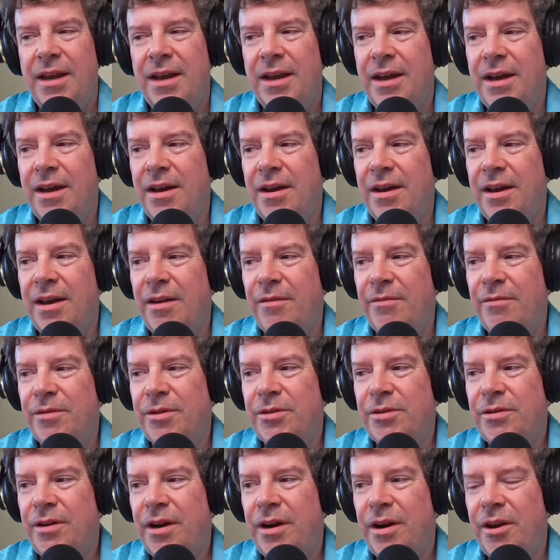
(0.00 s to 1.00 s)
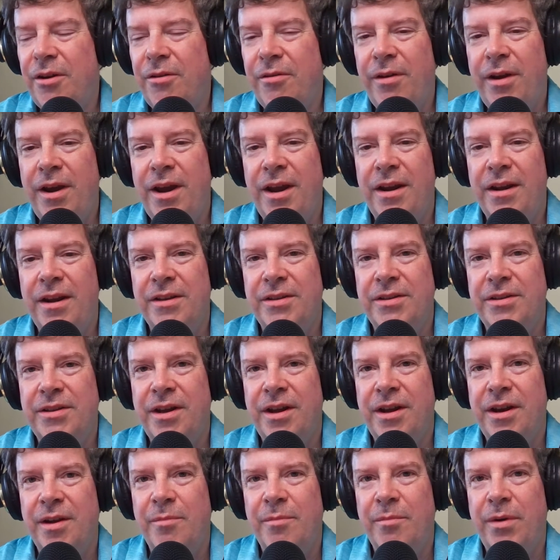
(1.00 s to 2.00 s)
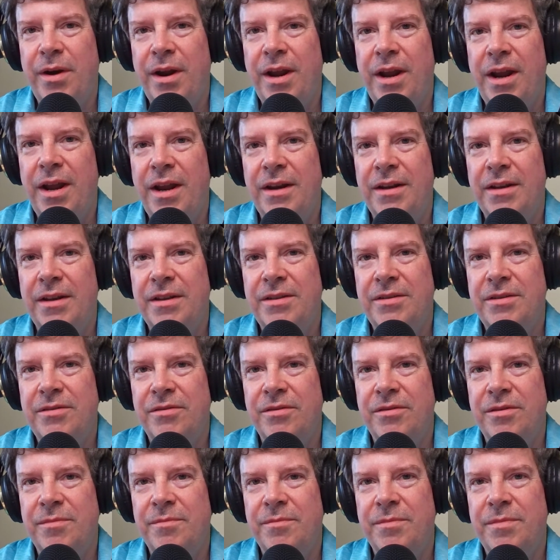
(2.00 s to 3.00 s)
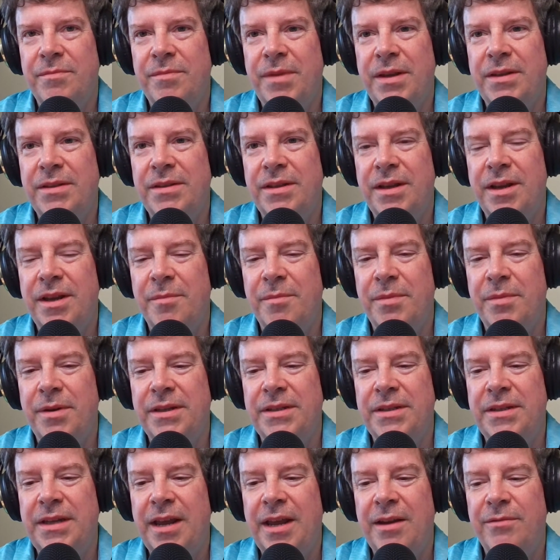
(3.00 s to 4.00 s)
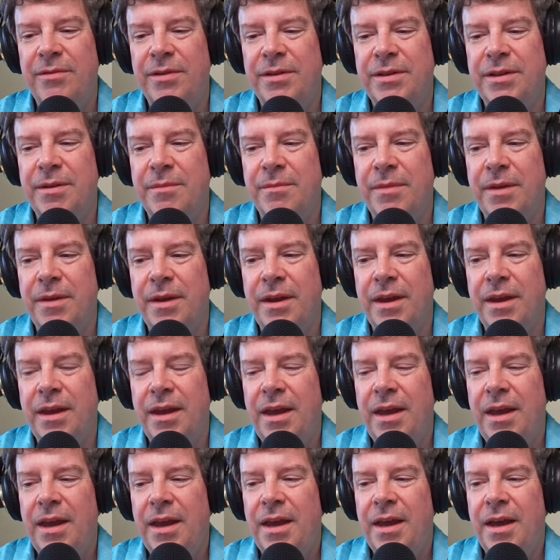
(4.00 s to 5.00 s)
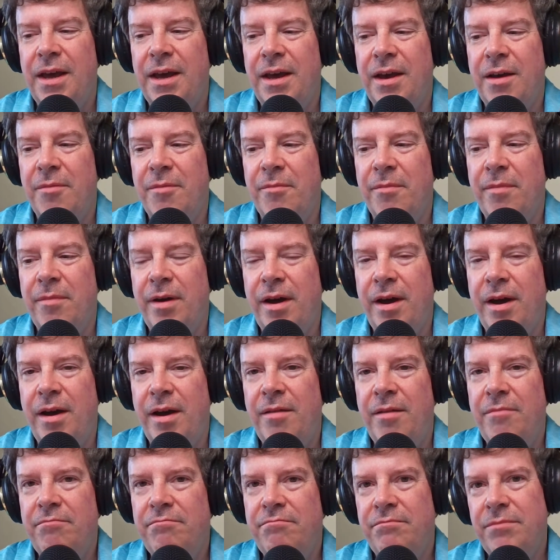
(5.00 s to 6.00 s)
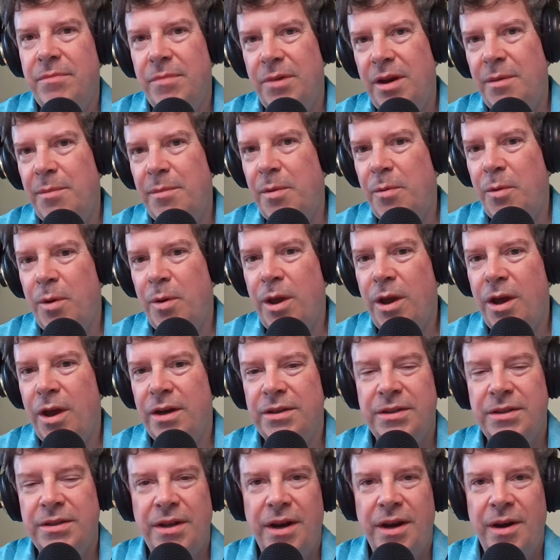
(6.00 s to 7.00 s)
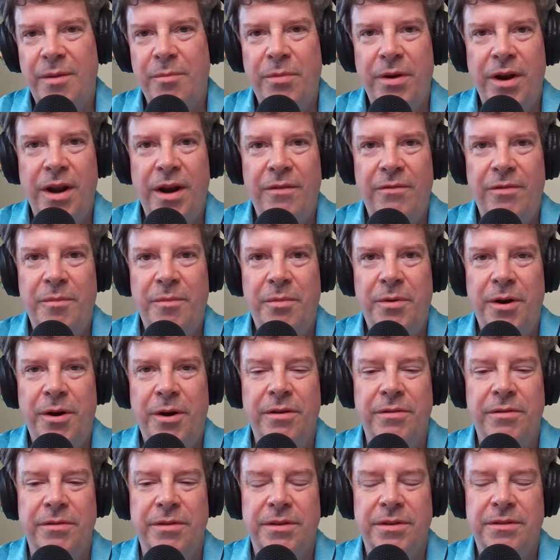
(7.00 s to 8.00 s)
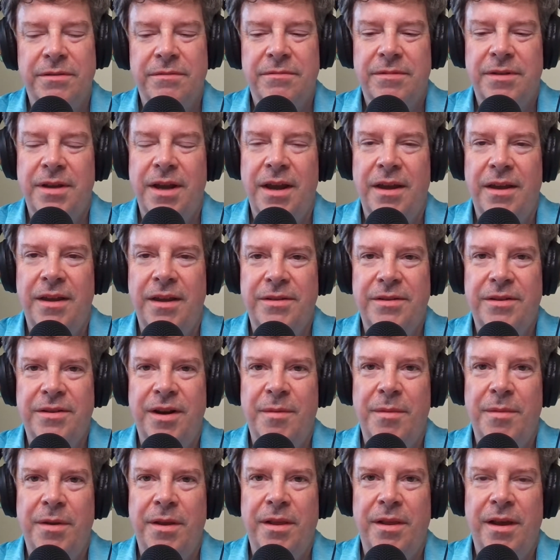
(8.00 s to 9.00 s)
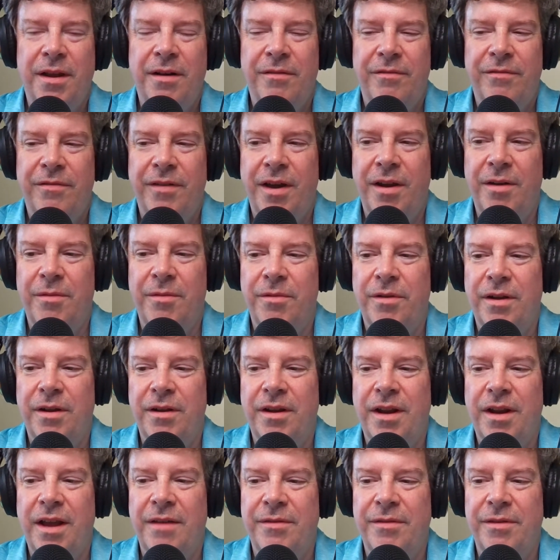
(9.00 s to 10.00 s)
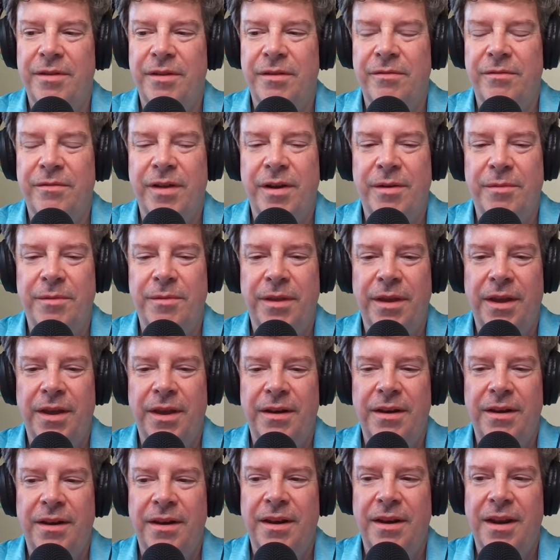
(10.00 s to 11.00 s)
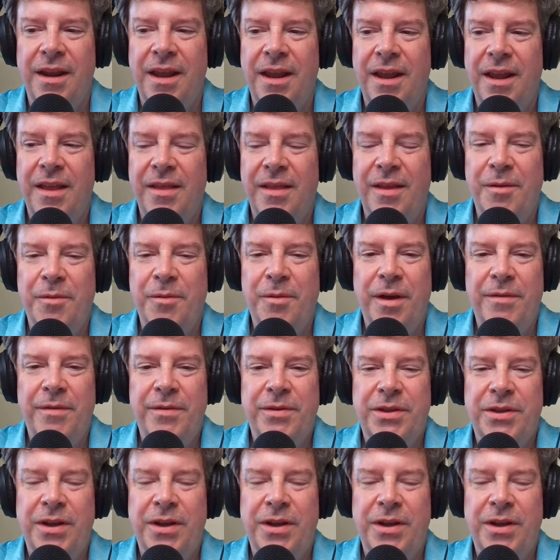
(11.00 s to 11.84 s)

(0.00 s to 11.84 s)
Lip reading: Everyone's trying to create a Sonic brand that sort of makes the company stand for something. I'm going to be working on a Sonic brand for pros. I think it's going to be a lot of fun. We're going to have a little fun with it. And I think we'll have a